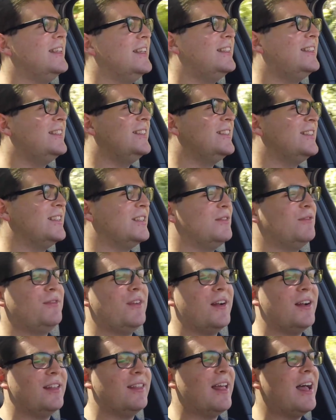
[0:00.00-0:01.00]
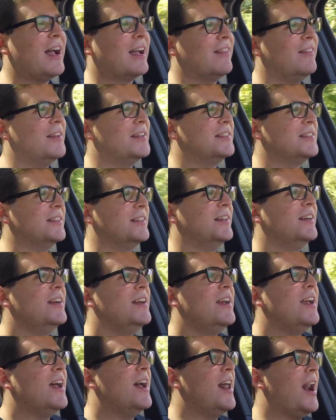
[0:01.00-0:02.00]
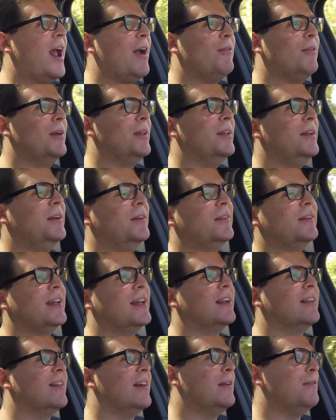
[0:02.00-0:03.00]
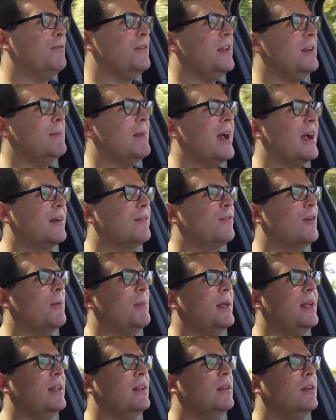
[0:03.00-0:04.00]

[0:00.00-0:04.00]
This is just very lackluster, and I really don't get a lot of feedback from it.